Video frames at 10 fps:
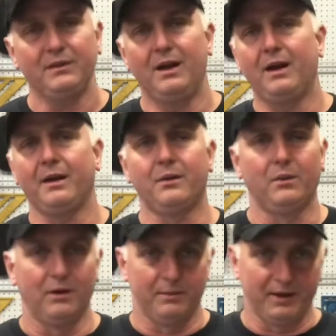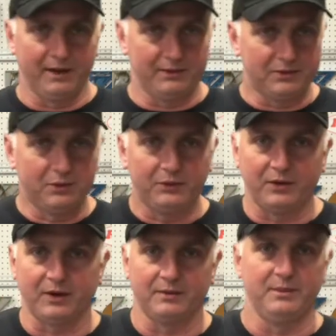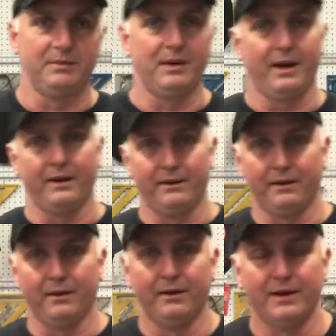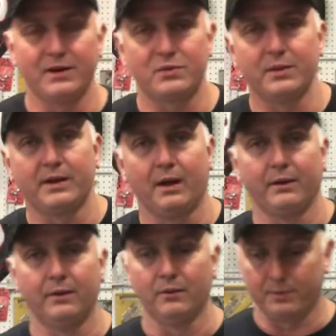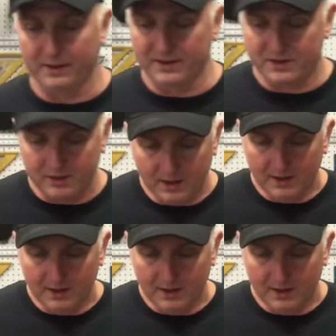don't worry about it. Tool truck will be by here next week. I'll get it replaced.